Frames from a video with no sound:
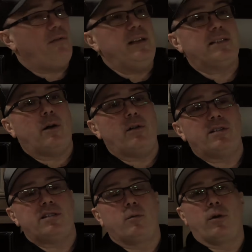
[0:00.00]
of these
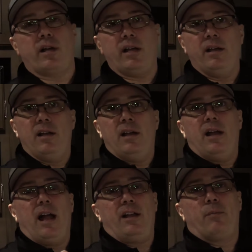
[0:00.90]
outlets isn't working
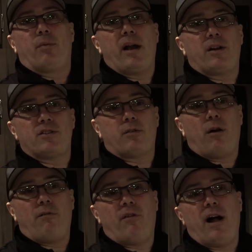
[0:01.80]
and your breakers are
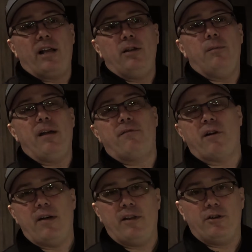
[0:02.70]
all fine, you may
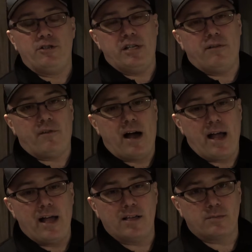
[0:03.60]
find that your
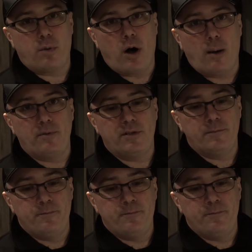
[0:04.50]
GFCI has popped.